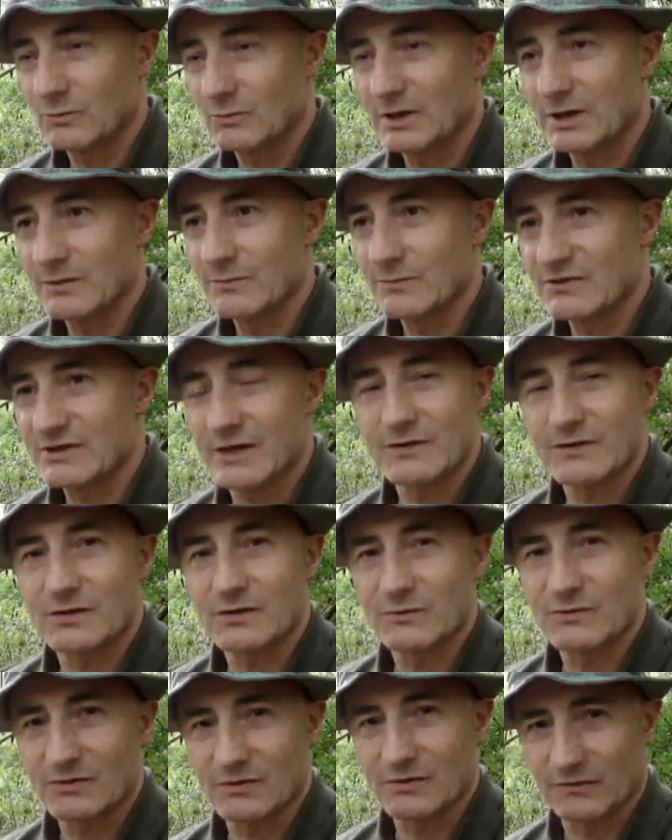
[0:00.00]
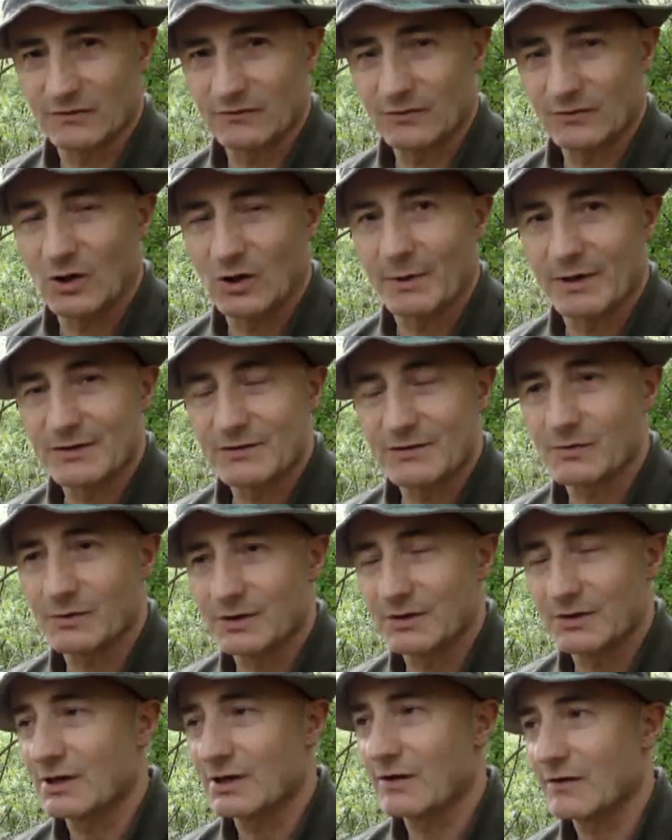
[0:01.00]
we sent some sort of comments to
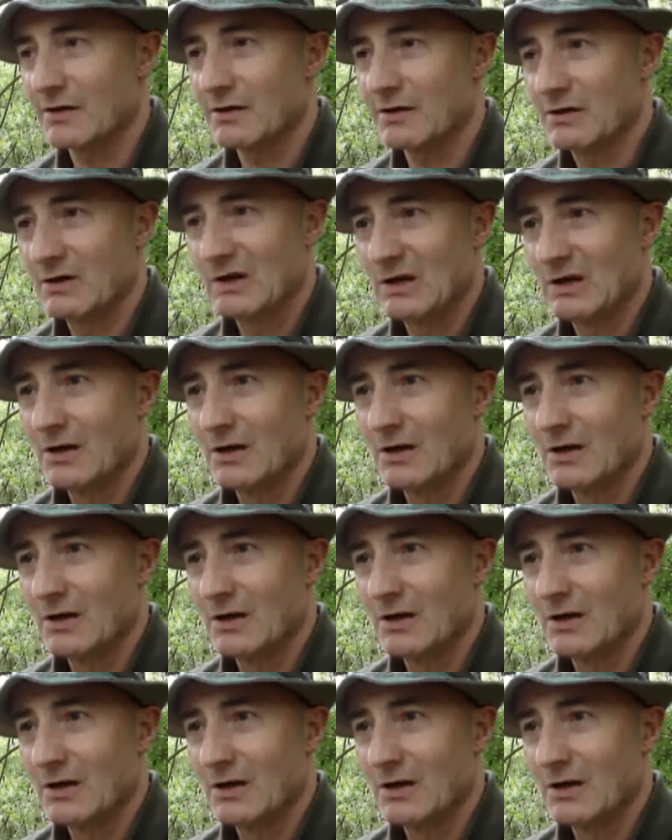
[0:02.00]
each other